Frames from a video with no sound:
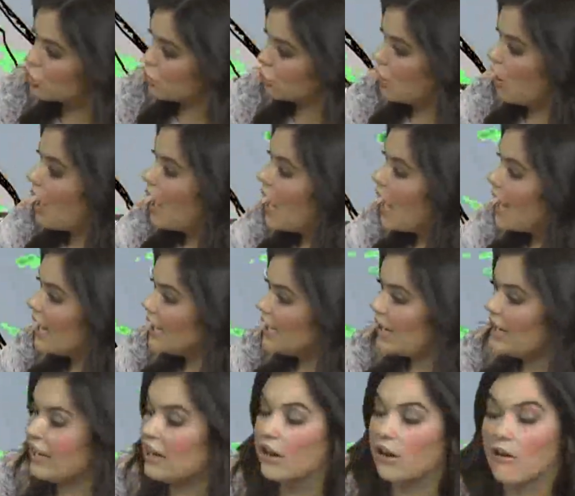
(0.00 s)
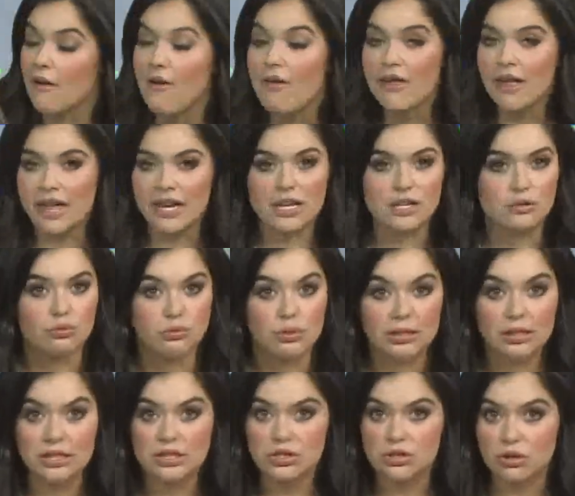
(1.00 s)
dry air and it's it's
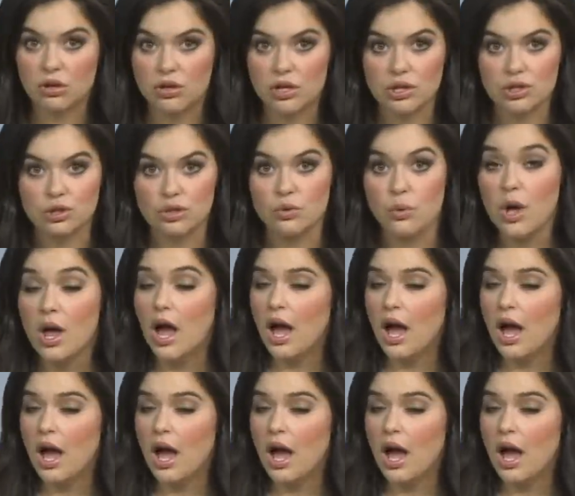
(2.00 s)
really starting to